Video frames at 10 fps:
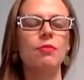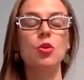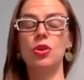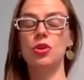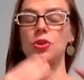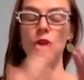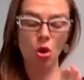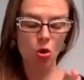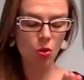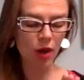You were
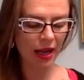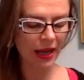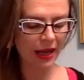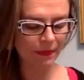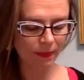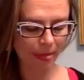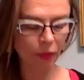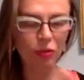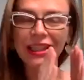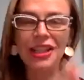so
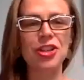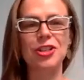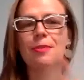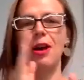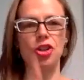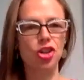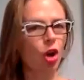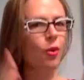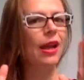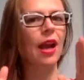religious about
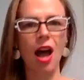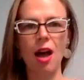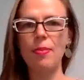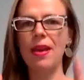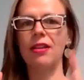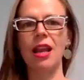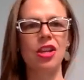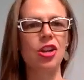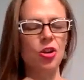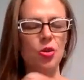showing up, and
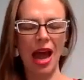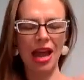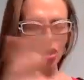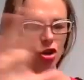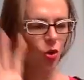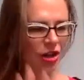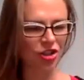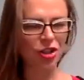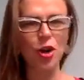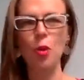you had your
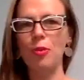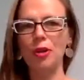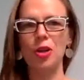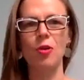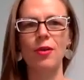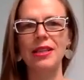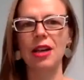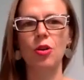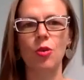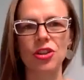question notebook. You always
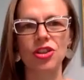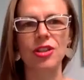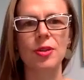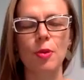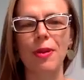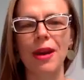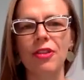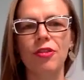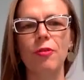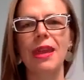had questions
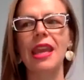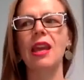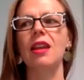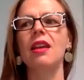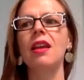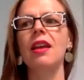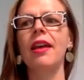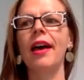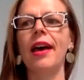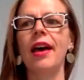prepared for me, and
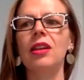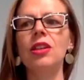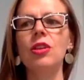I